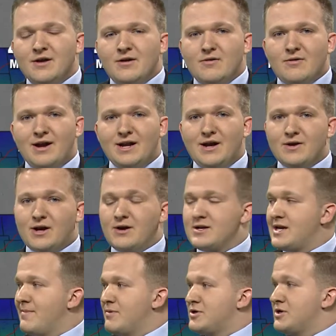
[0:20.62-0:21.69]
Right now, current
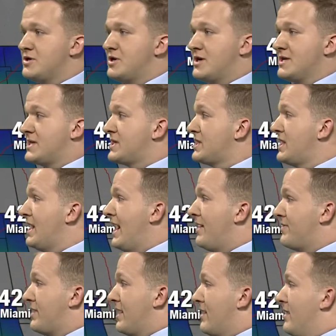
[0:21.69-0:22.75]
temperatures, you can see
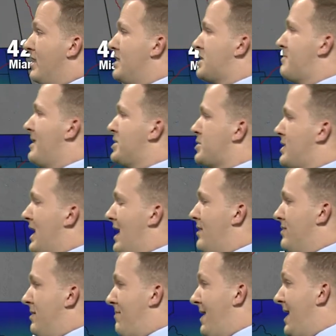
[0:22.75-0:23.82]
out there, especially out
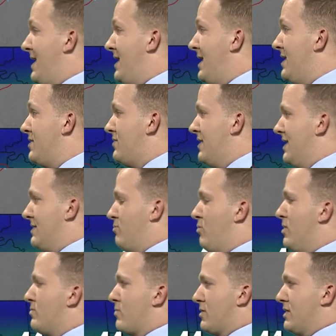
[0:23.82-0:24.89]
in the Panhandle and
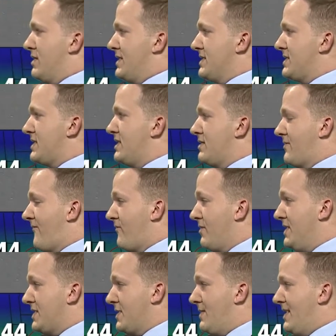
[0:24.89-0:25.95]
Woodward, you can see the
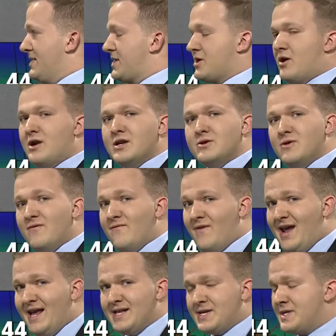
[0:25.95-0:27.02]
freezing line starting to
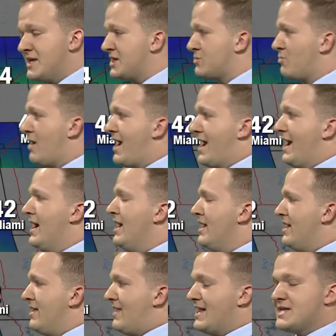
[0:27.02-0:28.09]
advance this way.
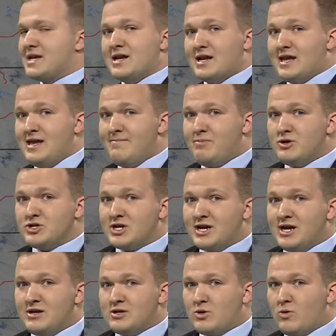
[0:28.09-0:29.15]
That's going to keep pushing
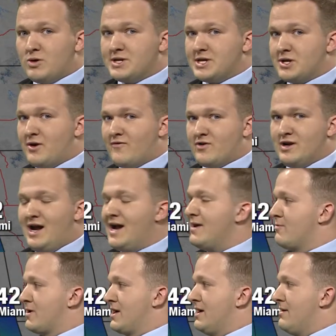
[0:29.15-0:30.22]
in towards us overnight.
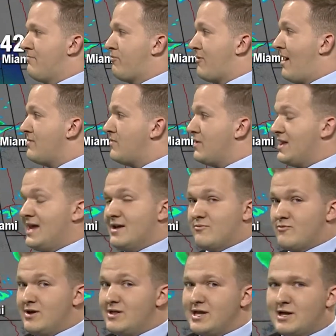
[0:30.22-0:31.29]
We're going to probably get
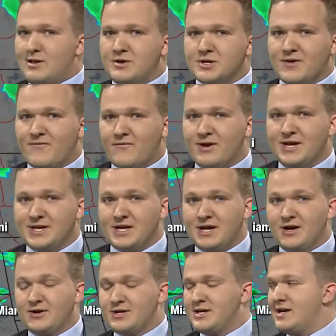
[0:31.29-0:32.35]
really close to freezing
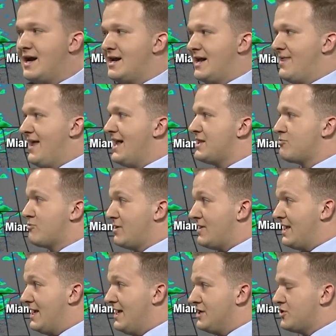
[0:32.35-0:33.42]
here tonight, and that's
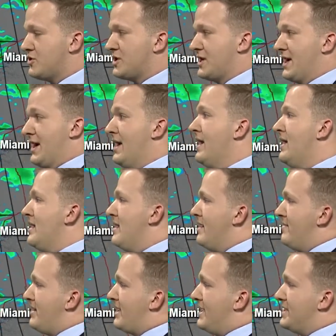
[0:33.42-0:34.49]
really interesting
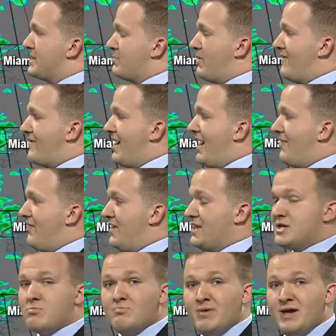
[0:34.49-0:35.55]
because we've got
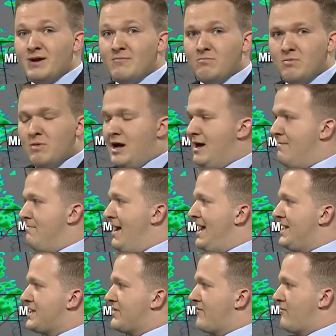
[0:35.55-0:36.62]
this big
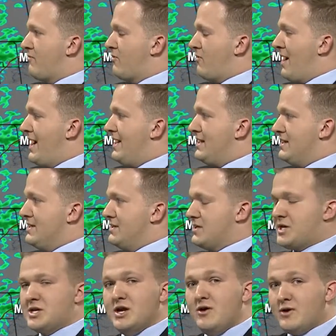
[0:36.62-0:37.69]
mass of rain and
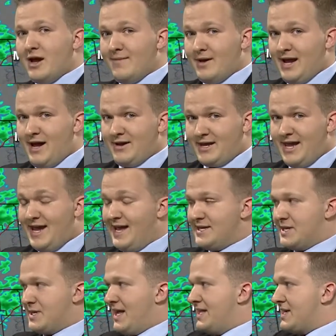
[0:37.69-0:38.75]
snow coming out of
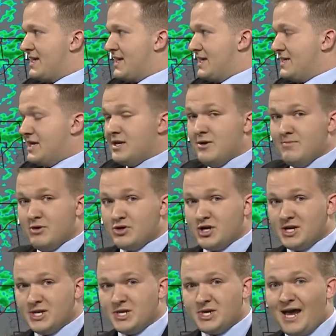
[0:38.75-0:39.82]
Kansas. That's going to continue
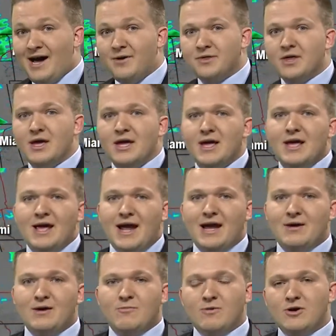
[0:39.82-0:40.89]
pushing south,
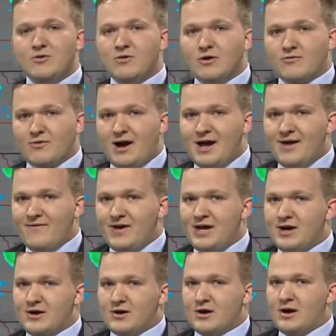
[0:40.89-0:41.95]
and it will arrive
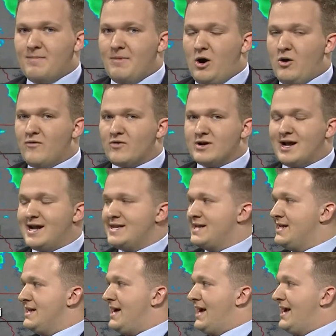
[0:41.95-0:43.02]
here overnight
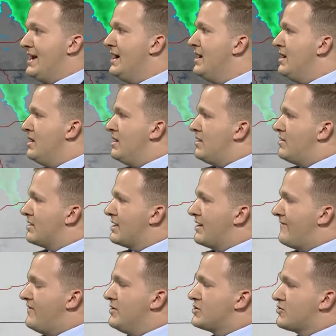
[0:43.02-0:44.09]
tonight. Looking
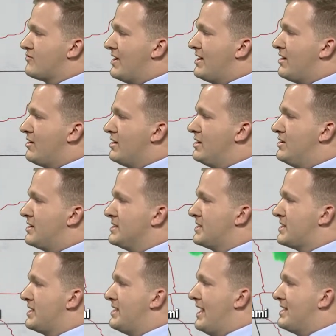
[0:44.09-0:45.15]
at future radar, you can
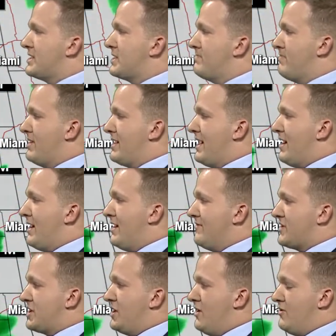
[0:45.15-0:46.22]
see that big area of
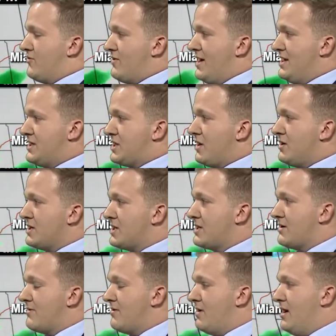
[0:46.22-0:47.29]
snow and rain starts
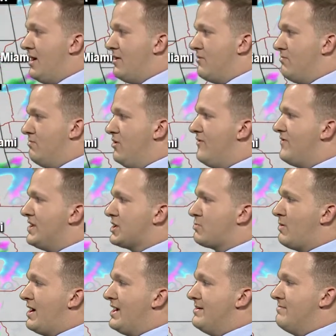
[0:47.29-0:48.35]
to move this
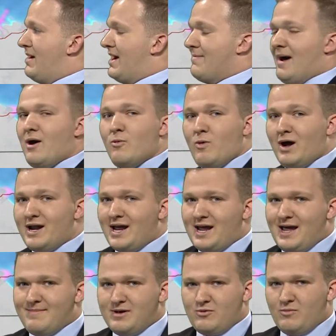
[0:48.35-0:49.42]
way, and by about 1
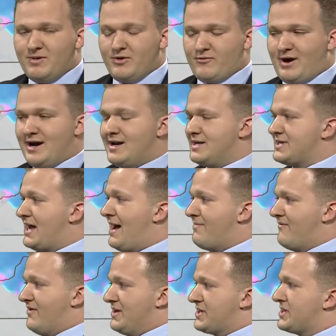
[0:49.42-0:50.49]
a.m., it will be right on top
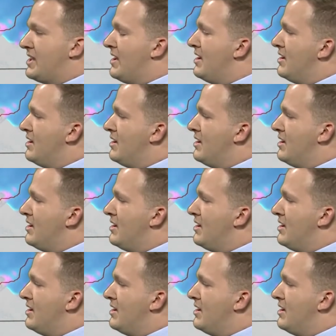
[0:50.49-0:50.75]
of us.